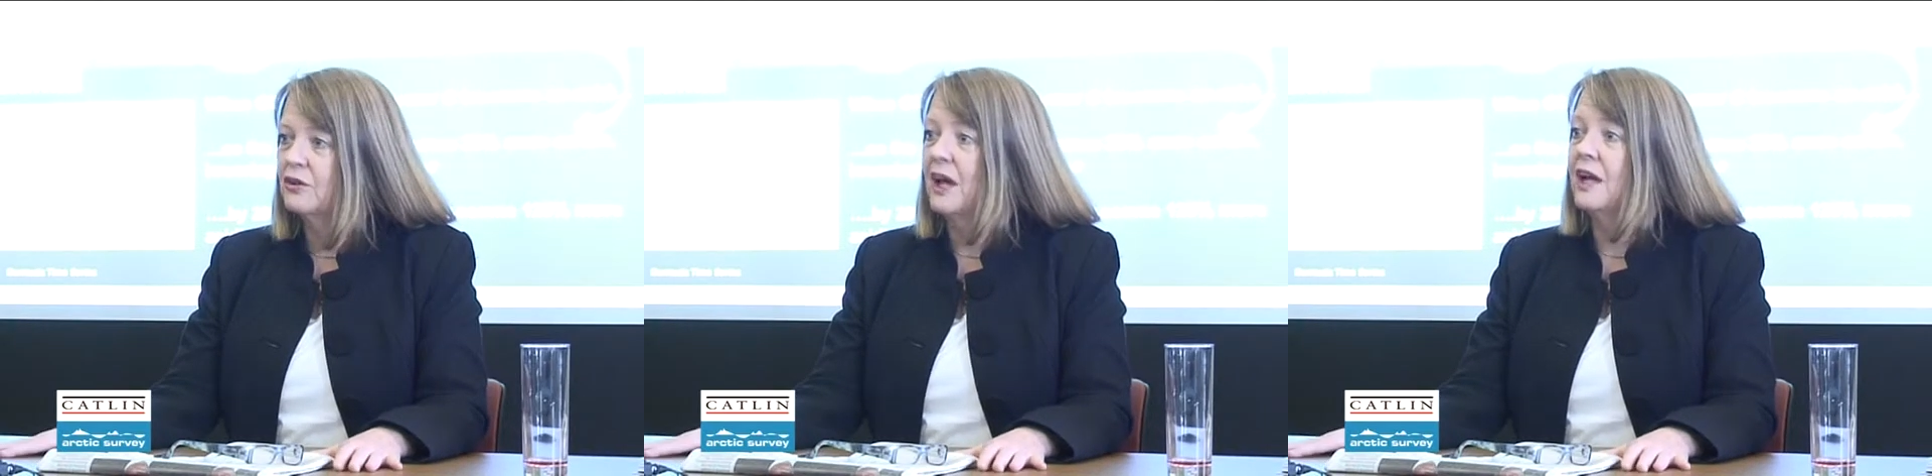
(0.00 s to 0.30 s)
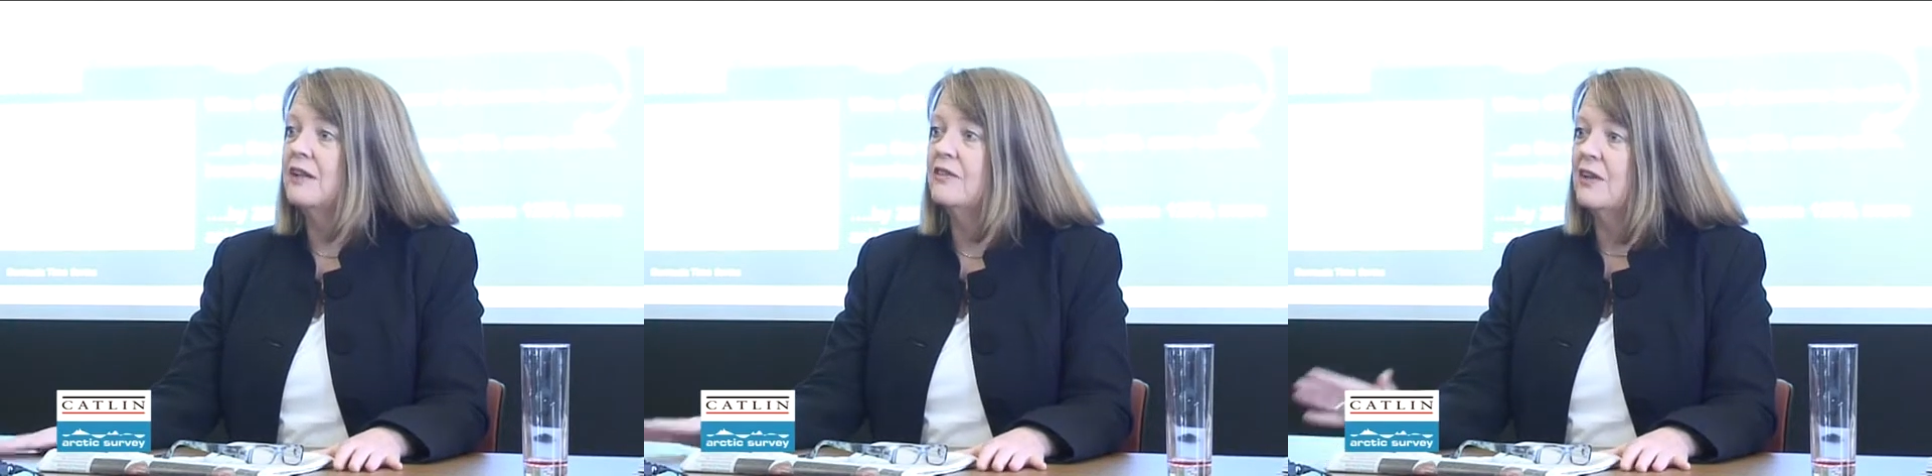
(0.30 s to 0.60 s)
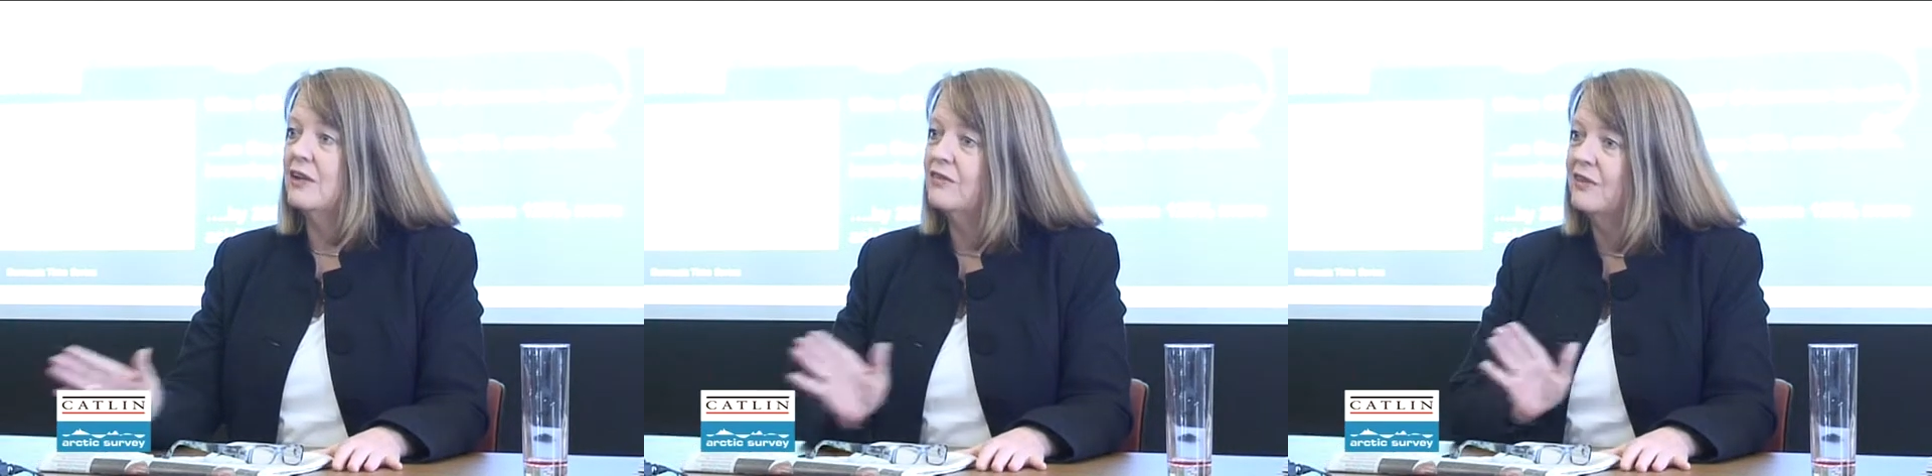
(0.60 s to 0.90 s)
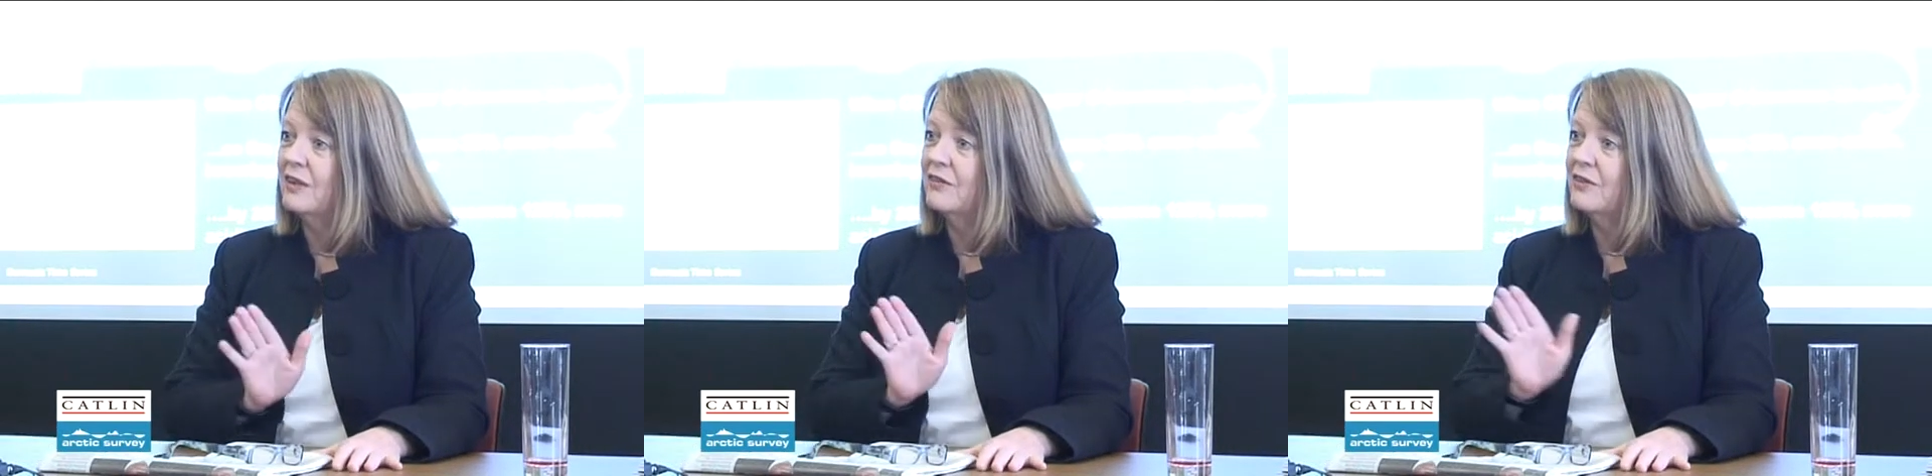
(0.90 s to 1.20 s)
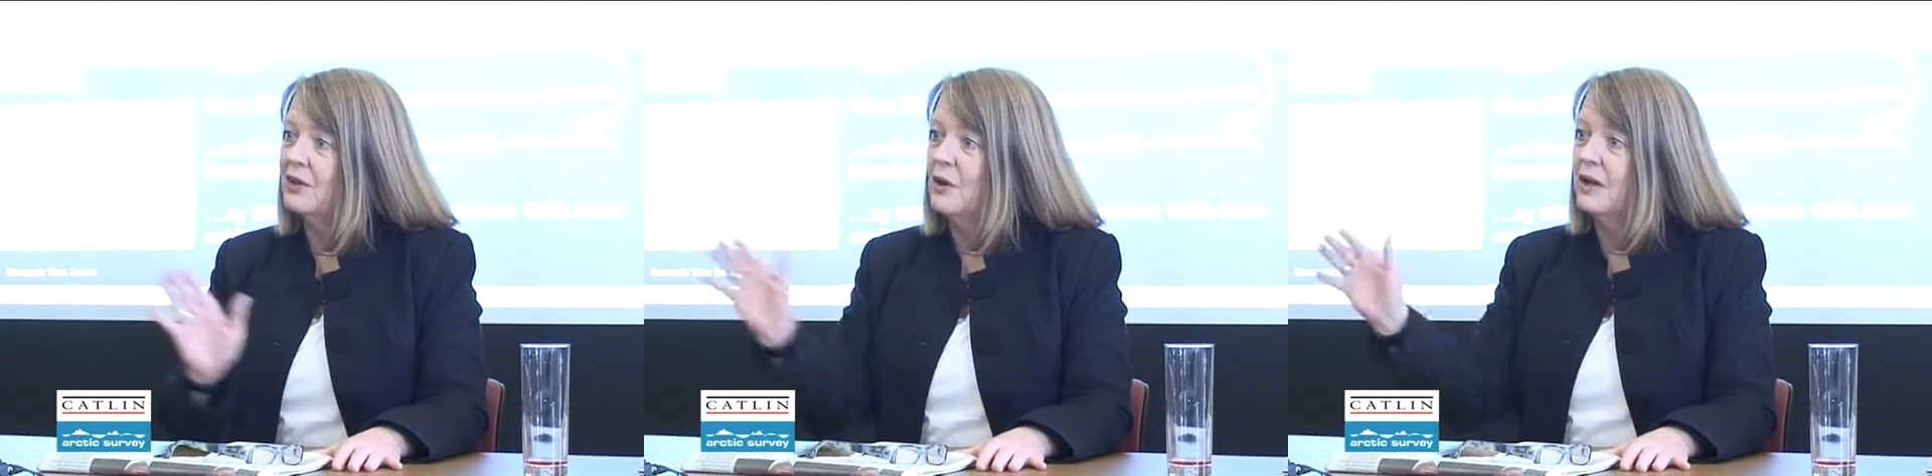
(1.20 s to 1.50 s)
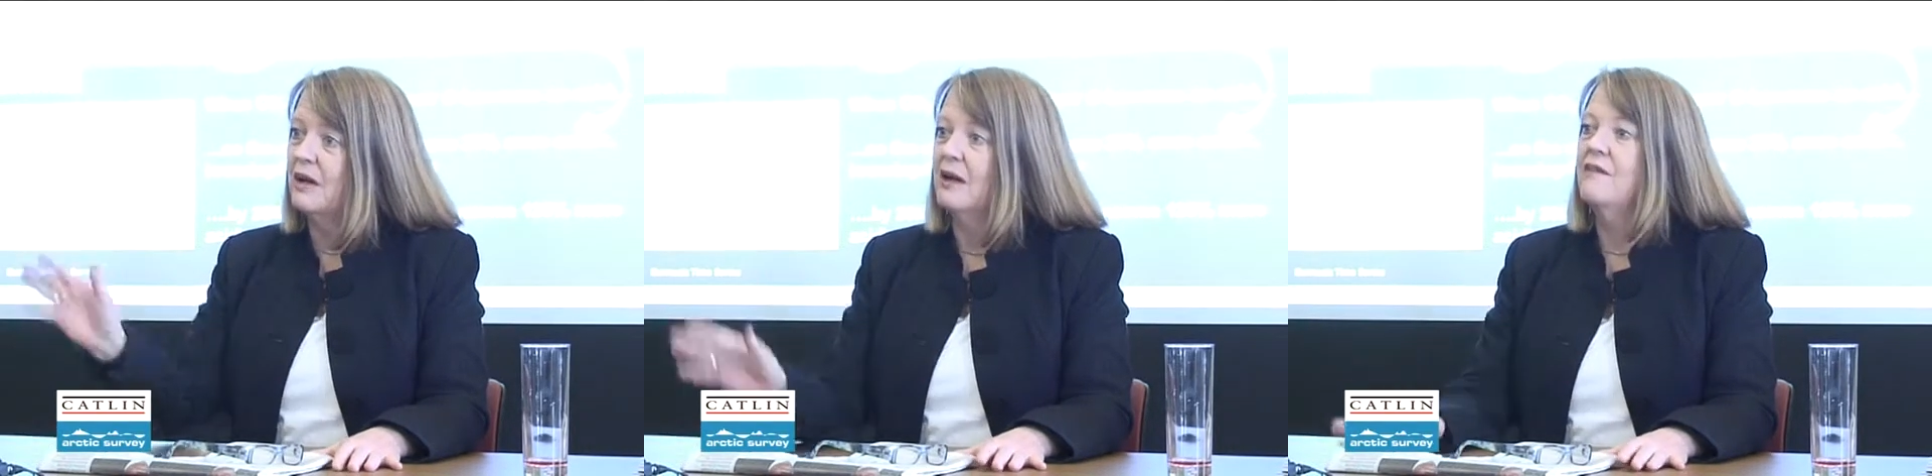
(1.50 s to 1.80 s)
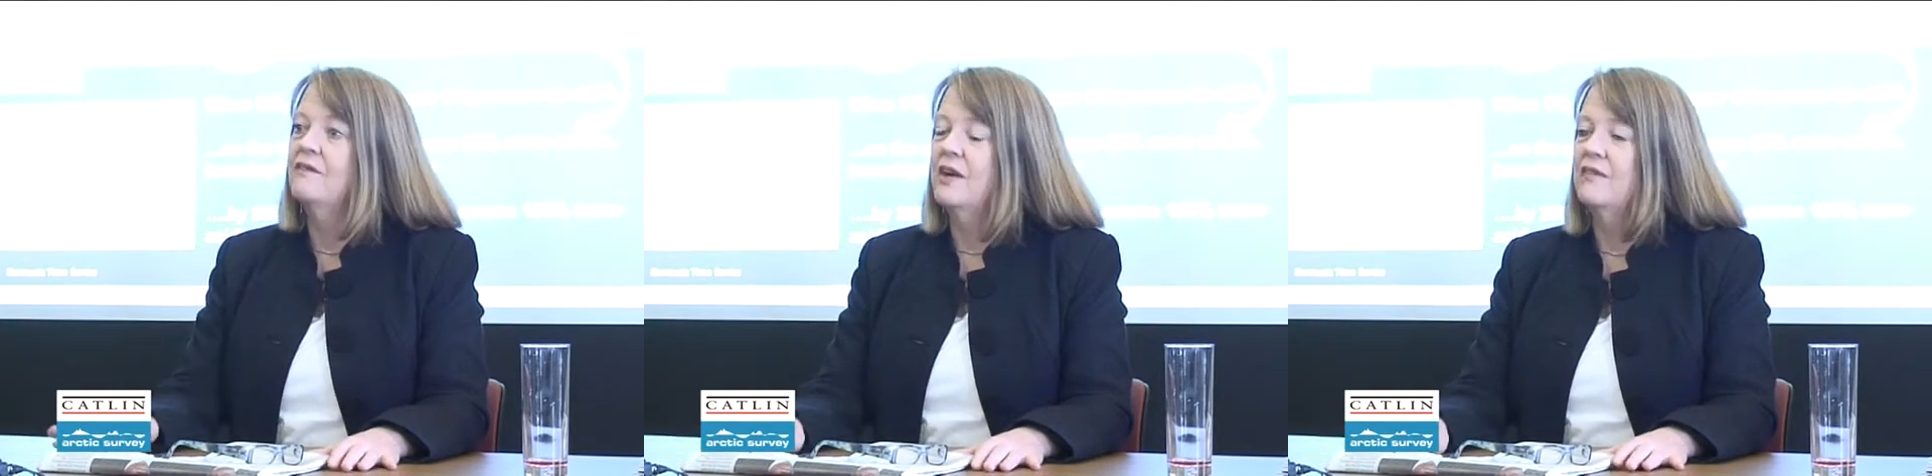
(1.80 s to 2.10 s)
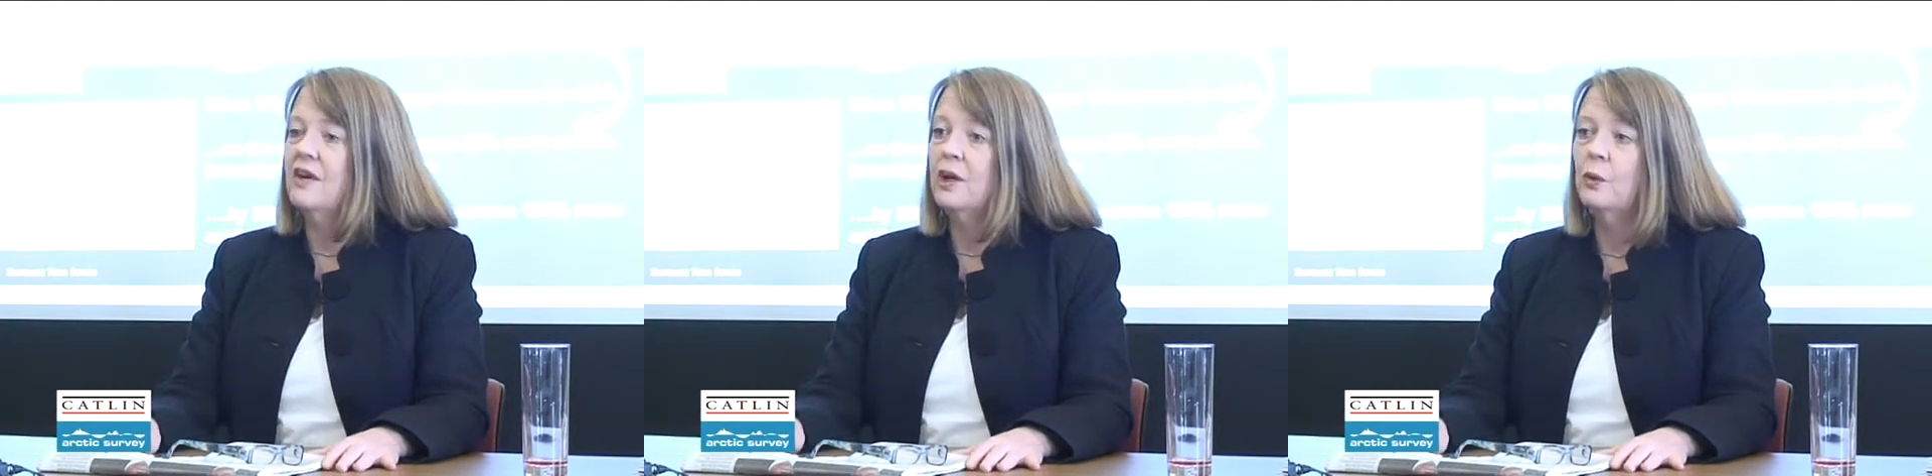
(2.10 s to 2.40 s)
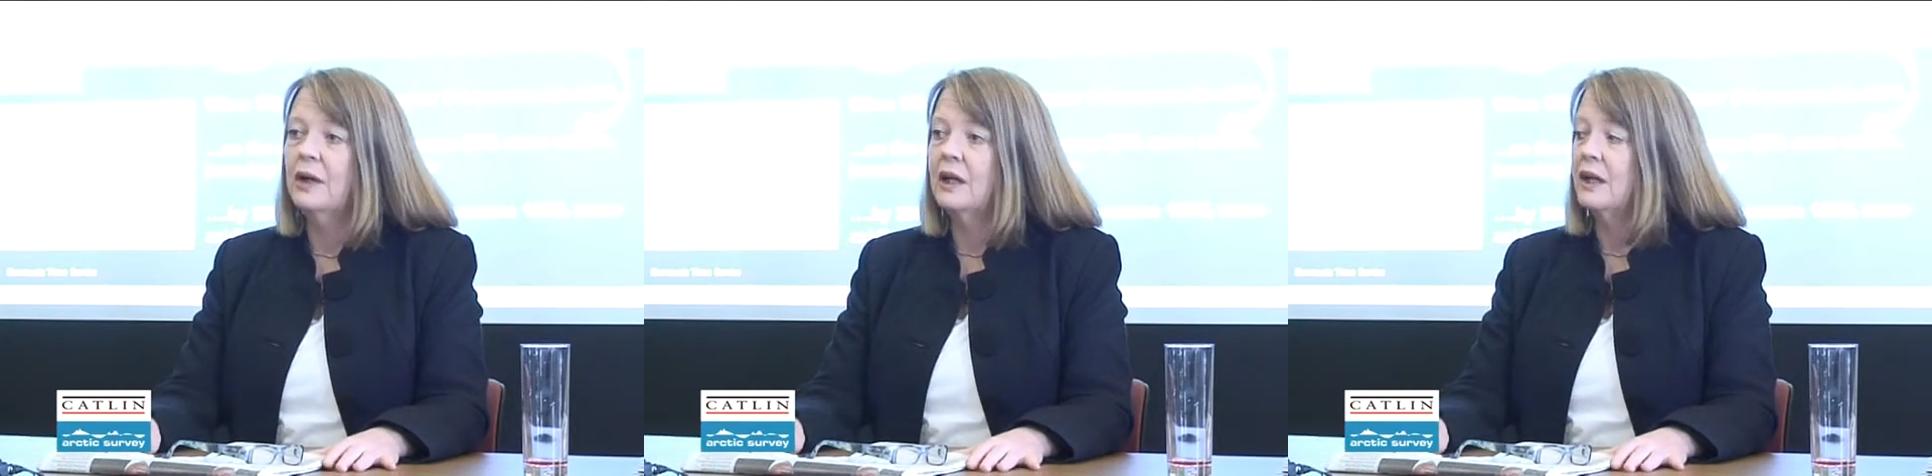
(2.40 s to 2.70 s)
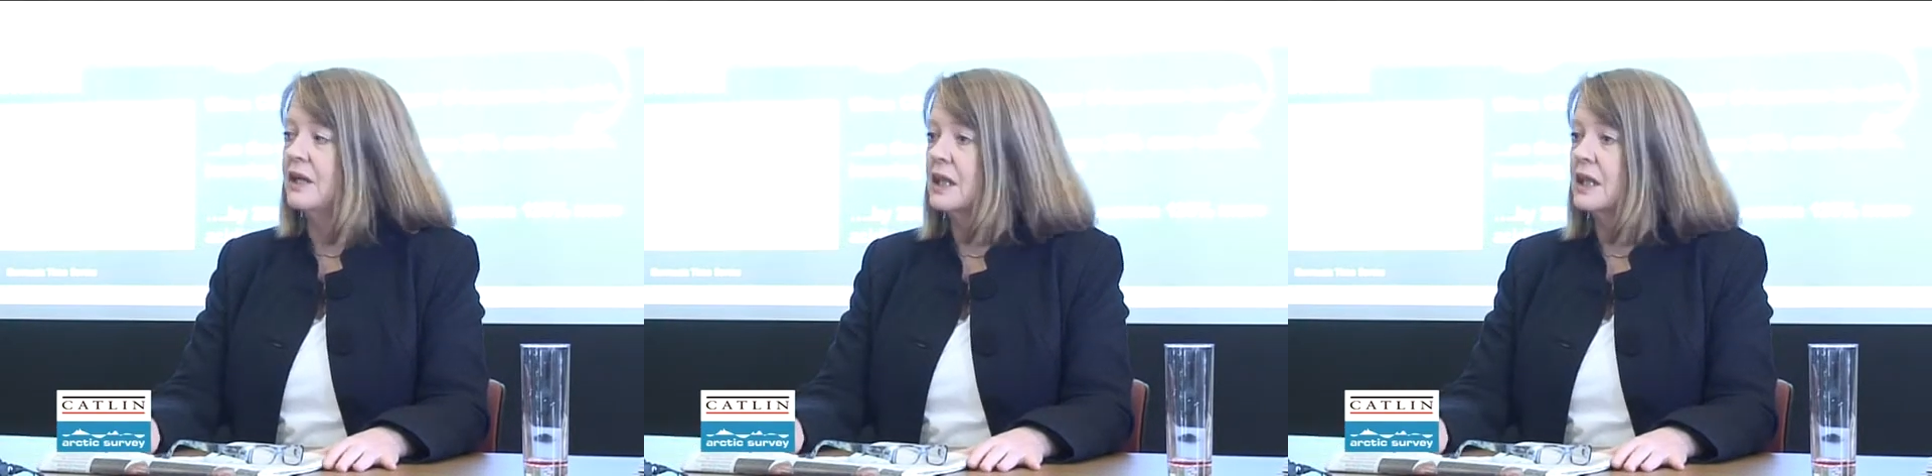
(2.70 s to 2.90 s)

And it's going very, very quickly.